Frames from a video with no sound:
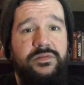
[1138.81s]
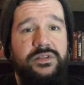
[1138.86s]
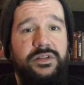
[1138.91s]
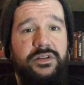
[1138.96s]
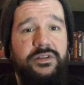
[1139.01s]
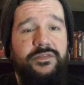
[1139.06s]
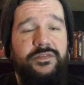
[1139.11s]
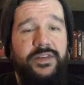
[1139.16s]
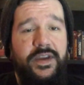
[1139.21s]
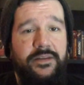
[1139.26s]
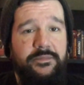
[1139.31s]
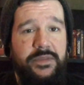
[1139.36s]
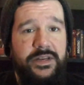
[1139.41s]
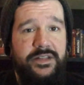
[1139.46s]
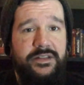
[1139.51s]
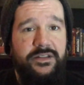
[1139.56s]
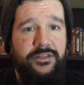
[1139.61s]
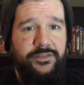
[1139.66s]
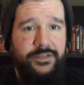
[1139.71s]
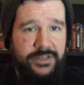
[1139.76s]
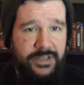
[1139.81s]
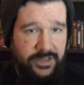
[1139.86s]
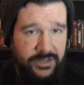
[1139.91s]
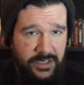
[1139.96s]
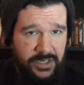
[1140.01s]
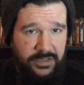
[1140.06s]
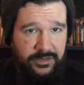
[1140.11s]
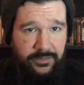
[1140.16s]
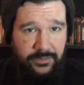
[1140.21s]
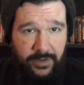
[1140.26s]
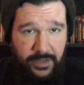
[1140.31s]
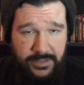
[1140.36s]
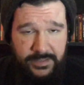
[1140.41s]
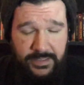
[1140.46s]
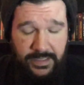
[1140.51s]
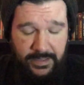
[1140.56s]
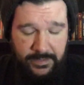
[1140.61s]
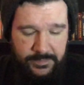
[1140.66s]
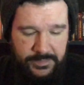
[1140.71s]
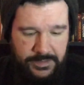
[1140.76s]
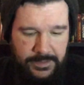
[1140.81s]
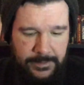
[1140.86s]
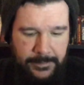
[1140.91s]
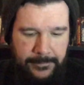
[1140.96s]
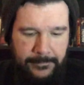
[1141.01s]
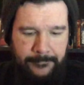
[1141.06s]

one's a good 5-minute difference. I checked the run times.